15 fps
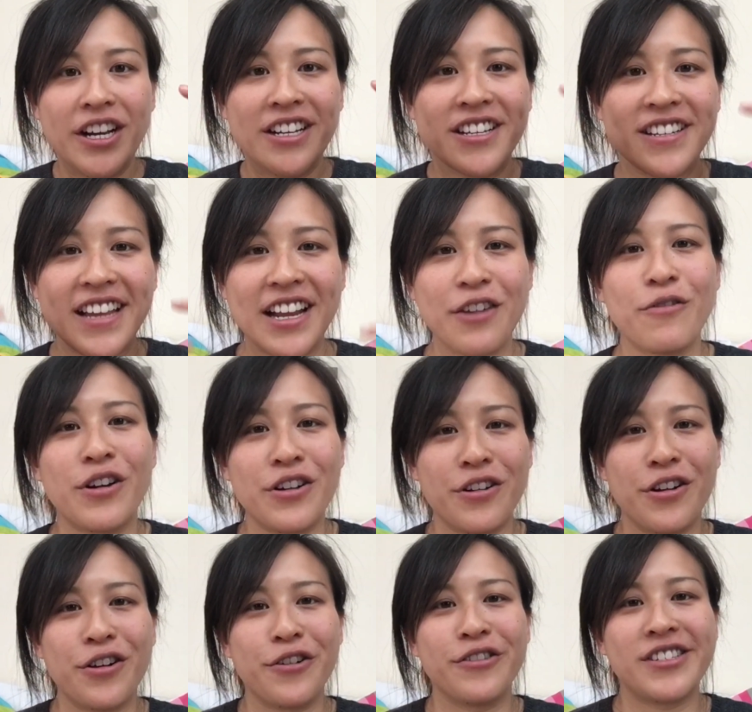Does anyone
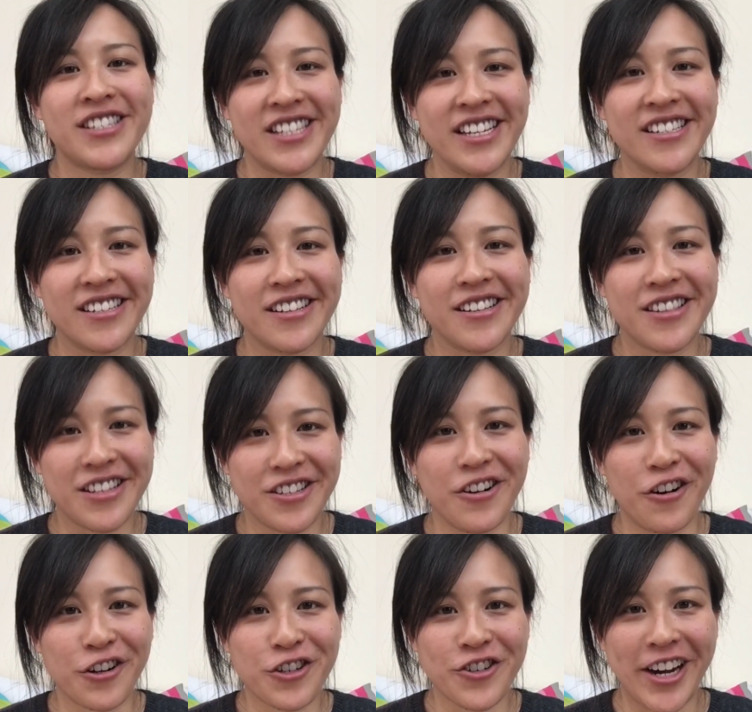know Caesar the
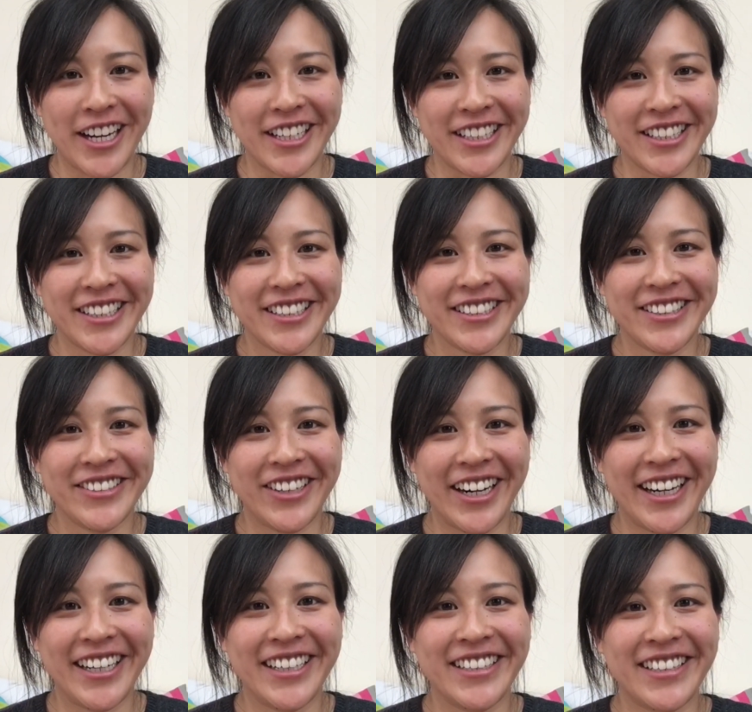dog trainer?
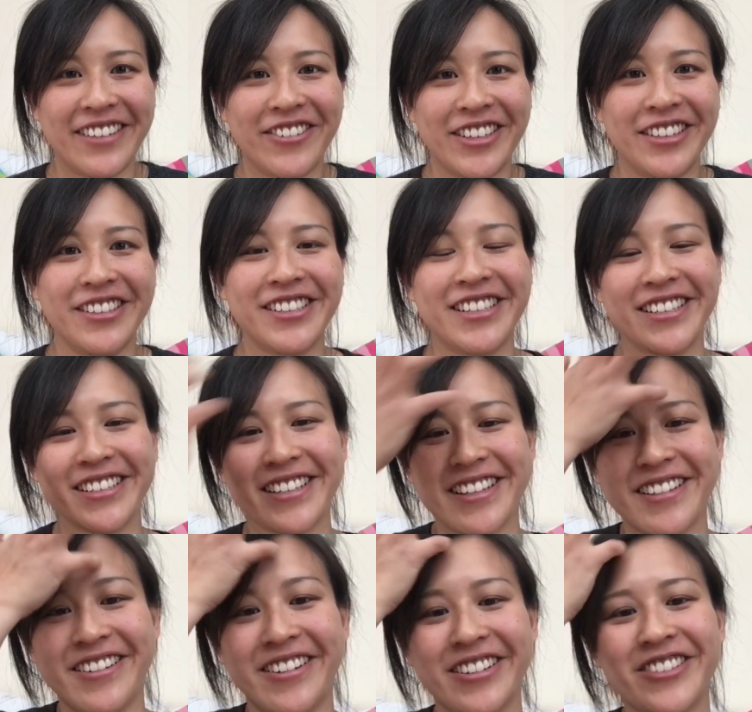Right? Does anyone know Caesar
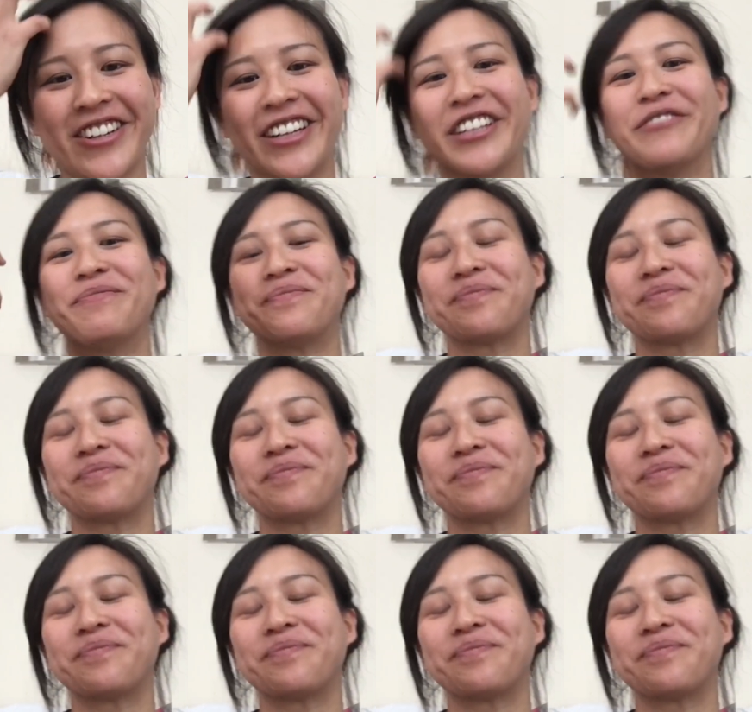the dog trainer?